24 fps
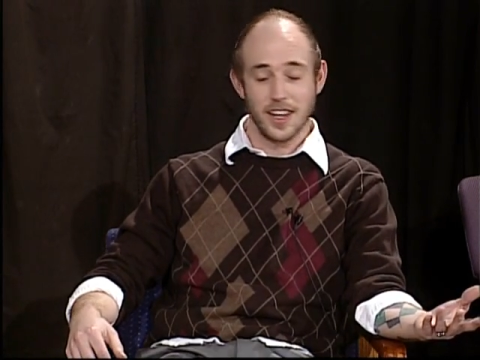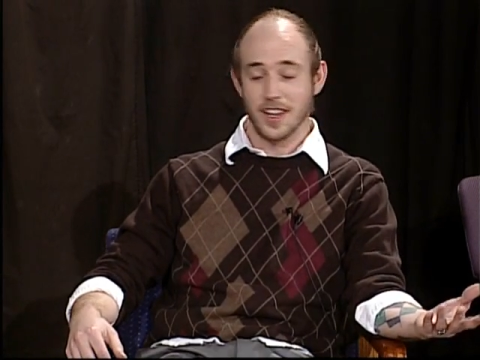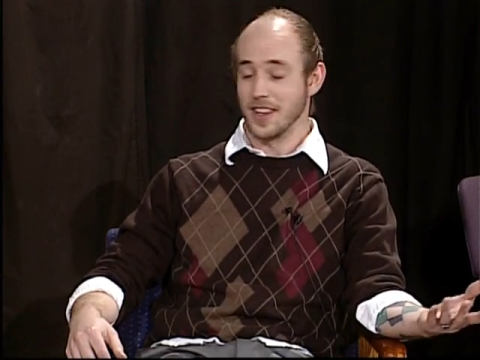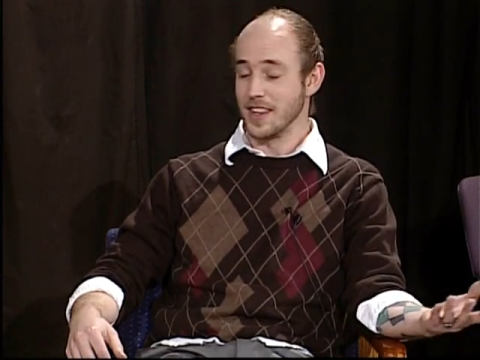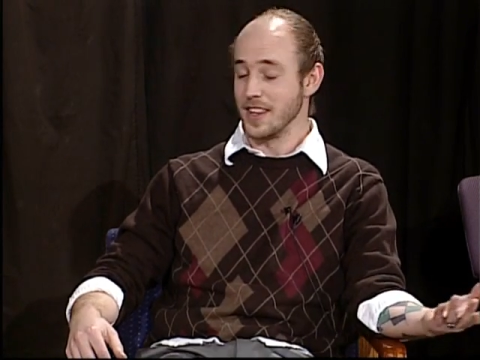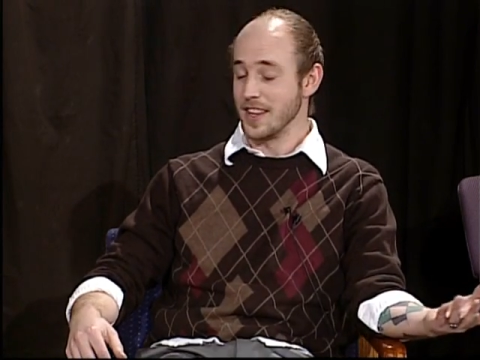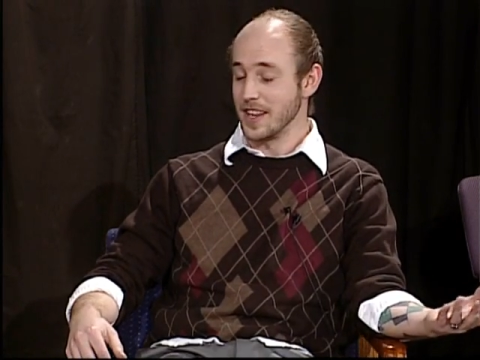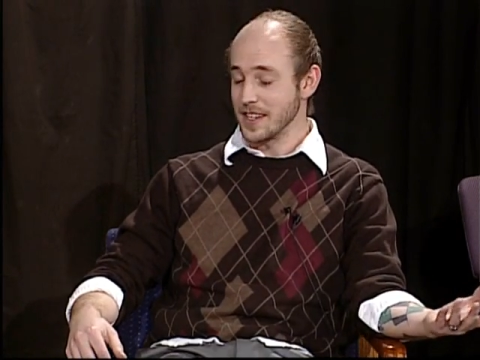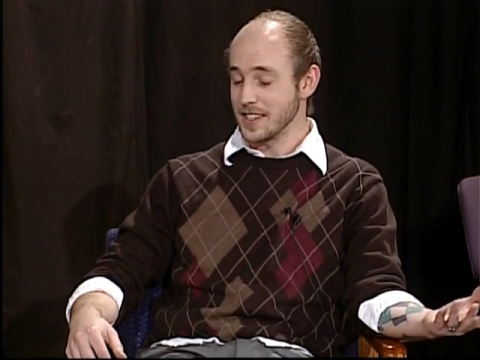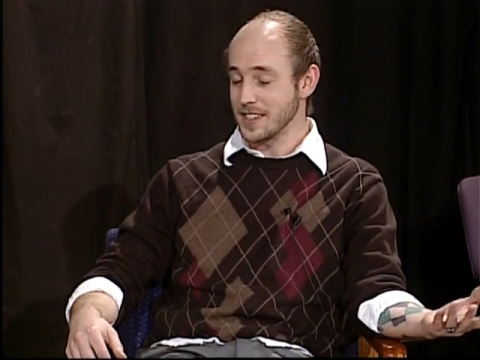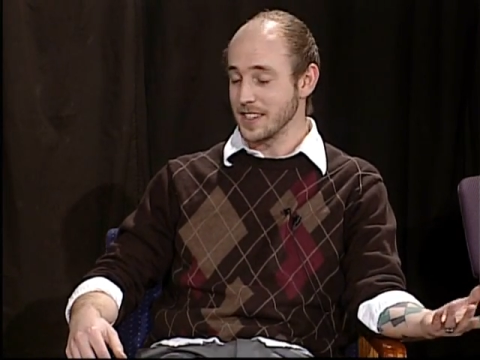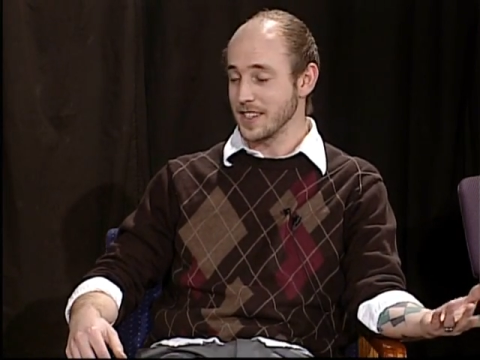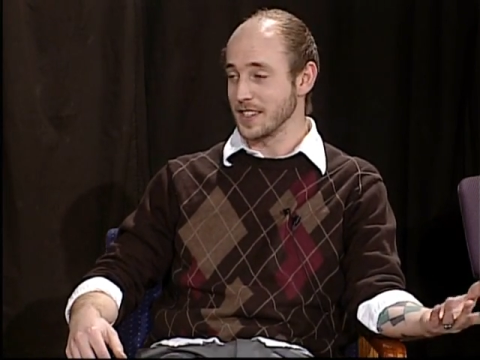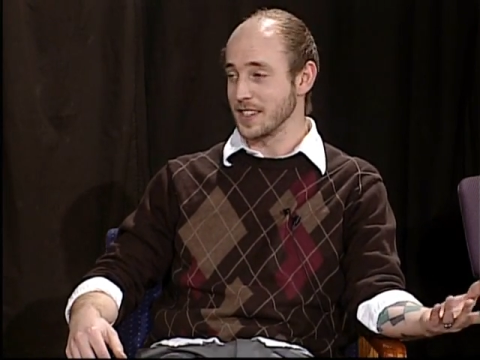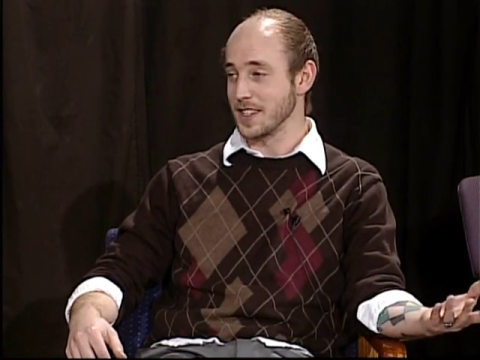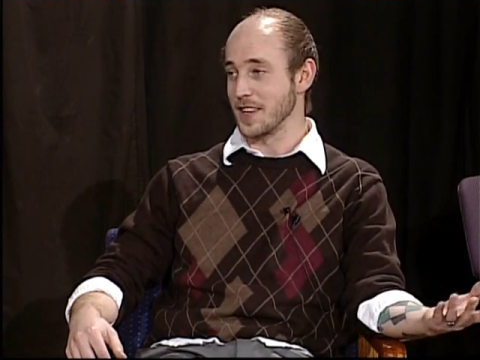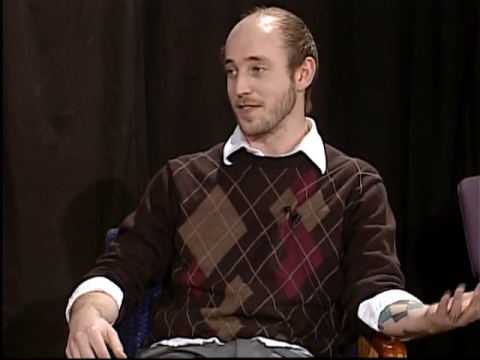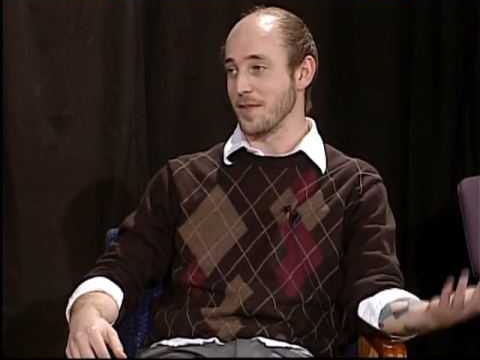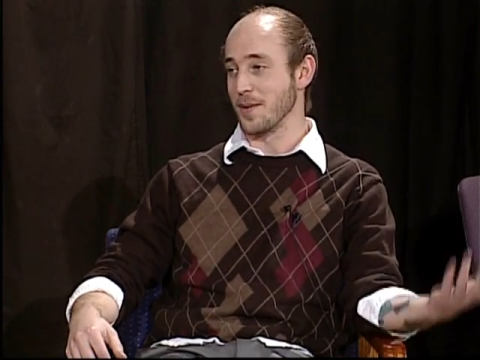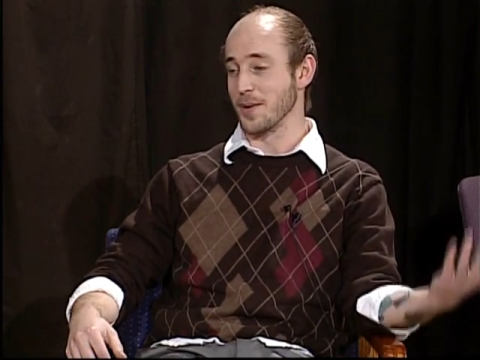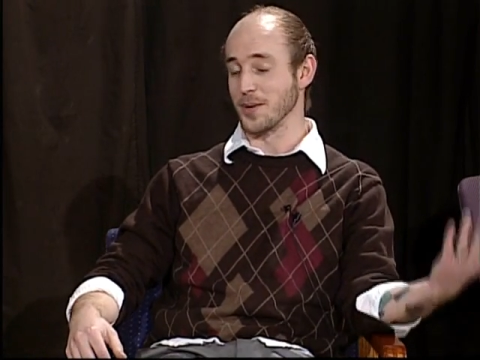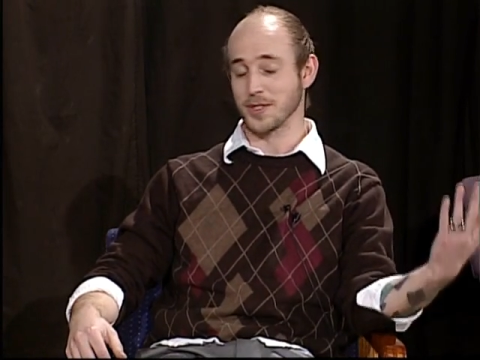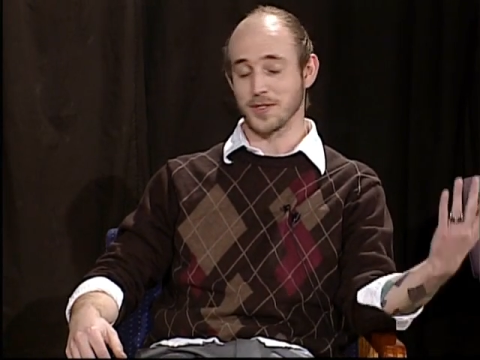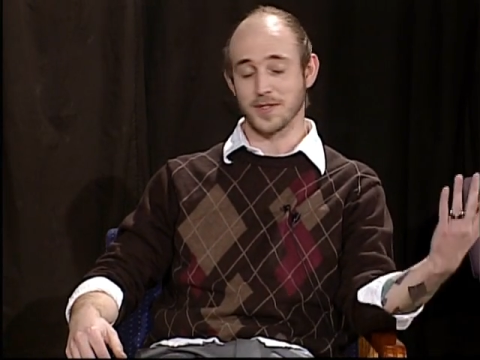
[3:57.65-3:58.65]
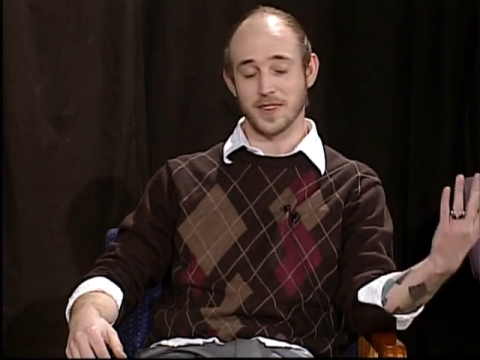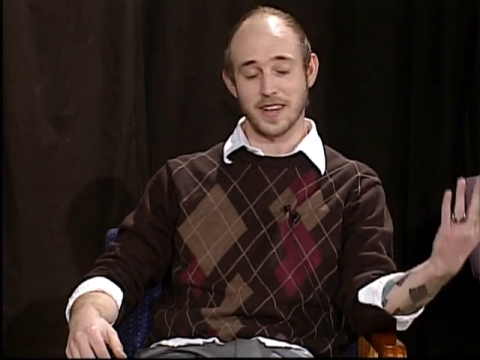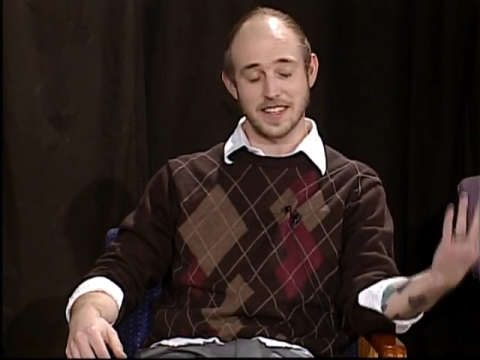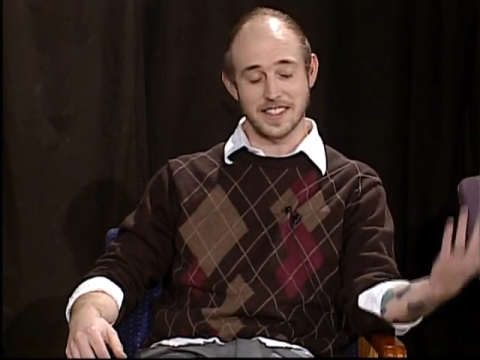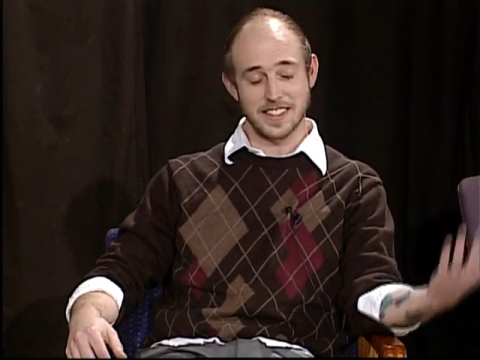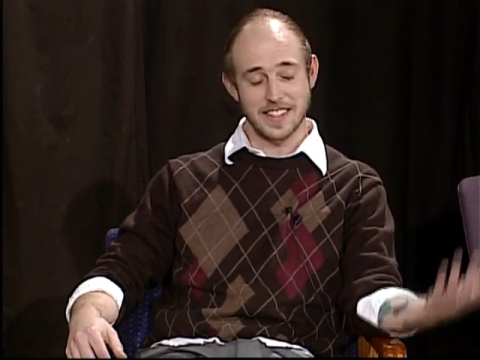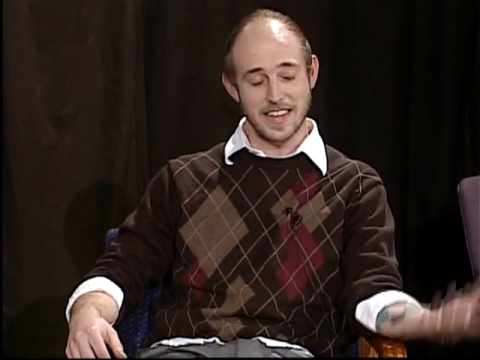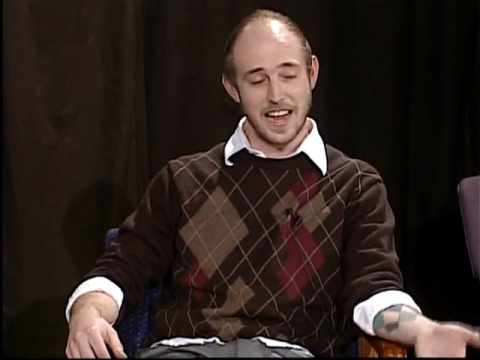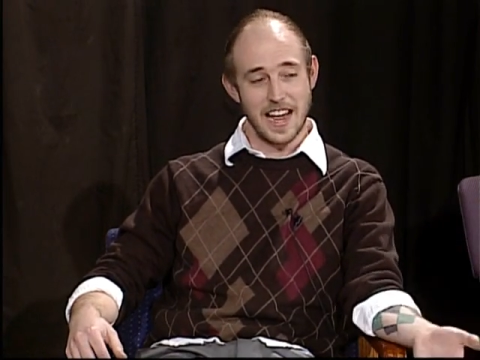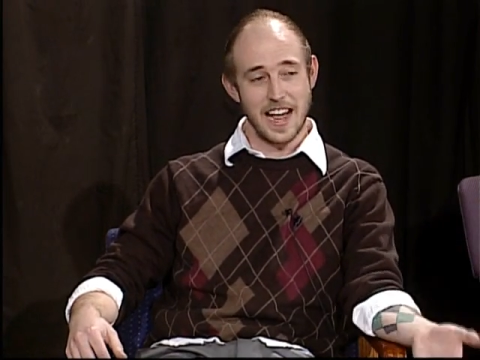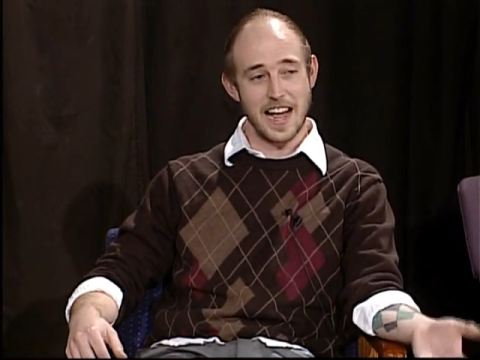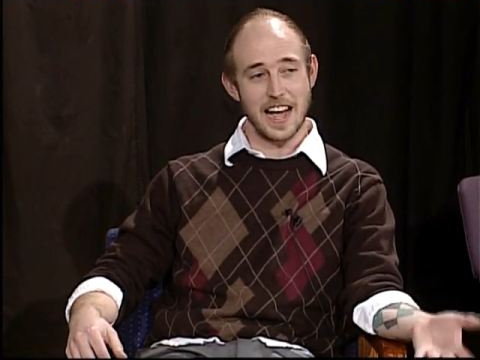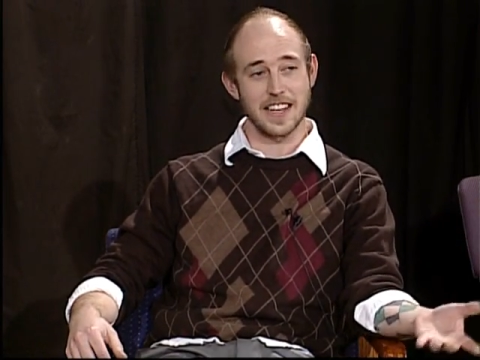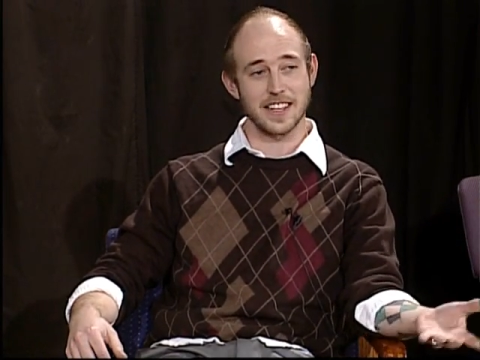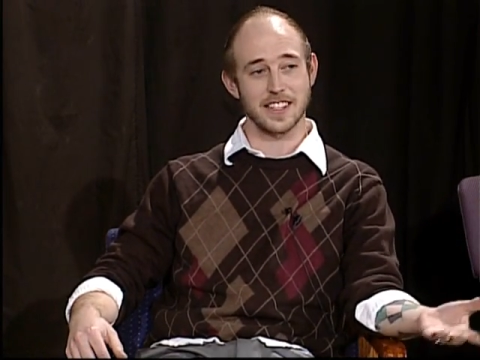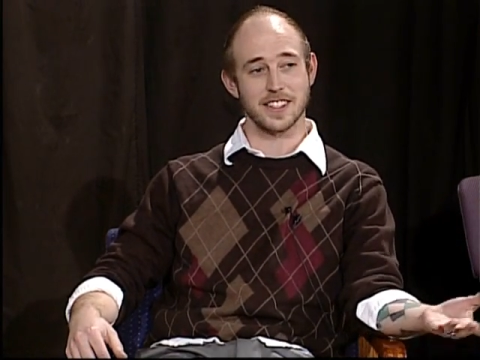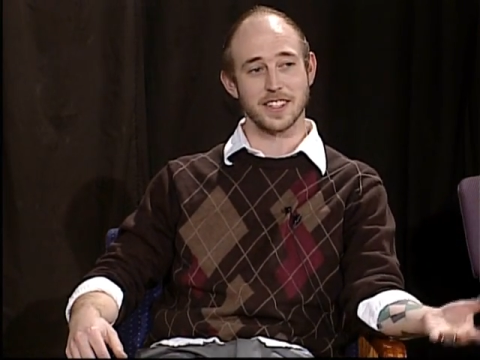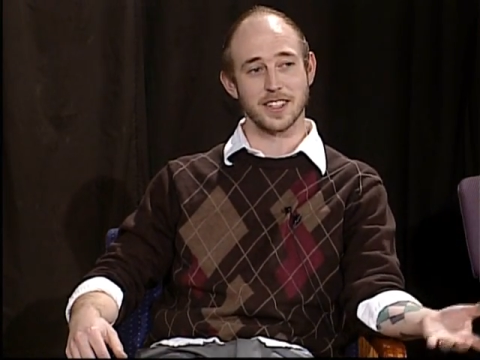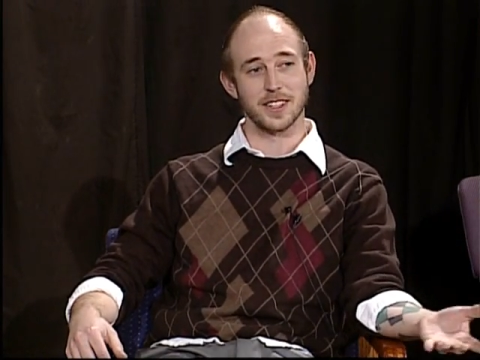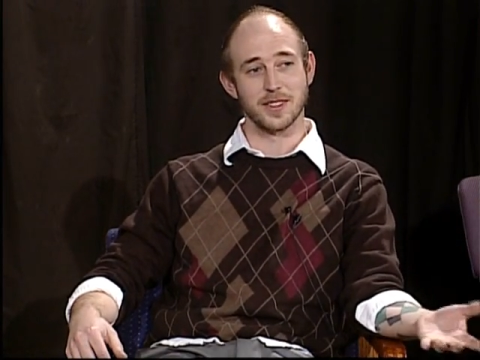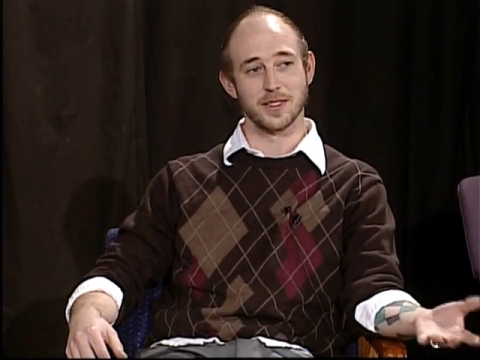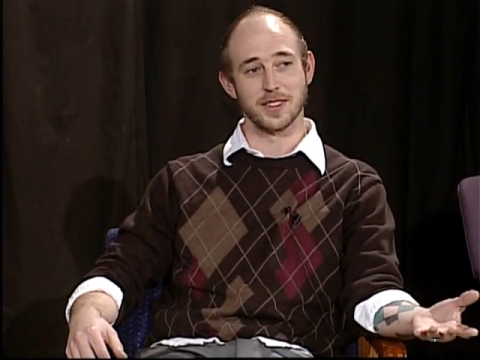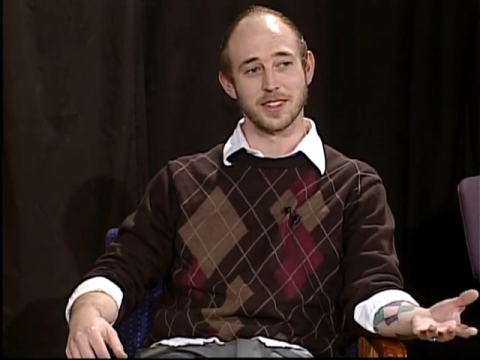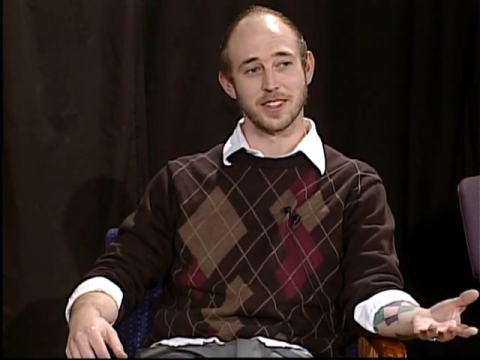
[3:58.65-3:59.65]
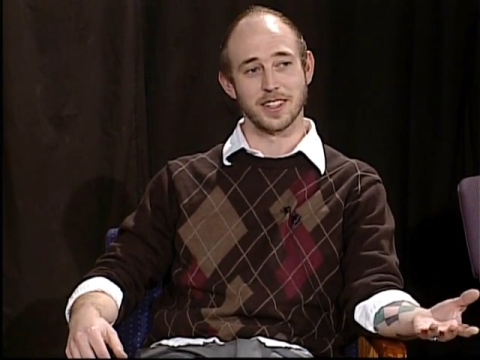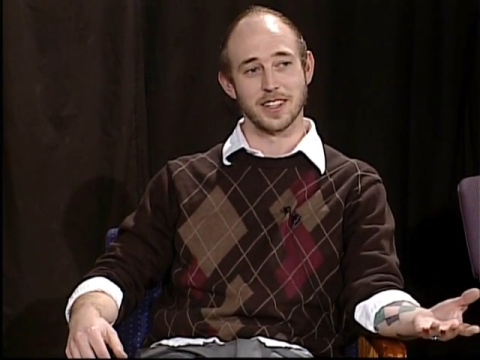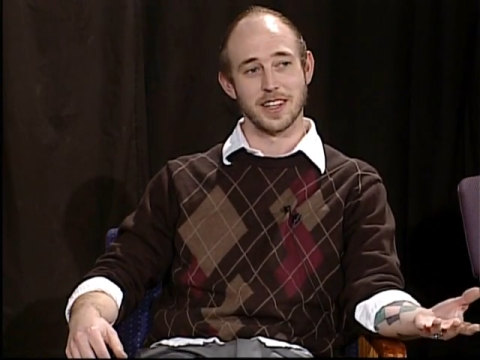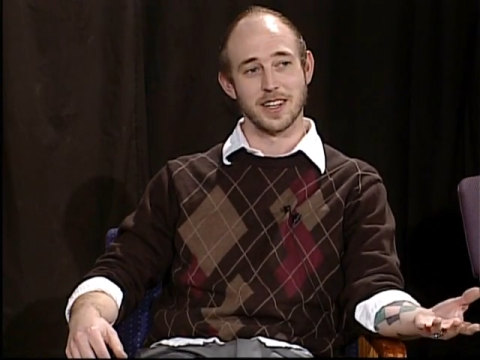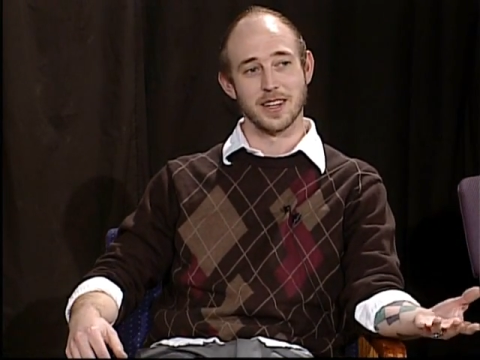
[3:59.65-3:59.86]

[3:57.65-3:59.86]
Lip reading: this is the most fantastic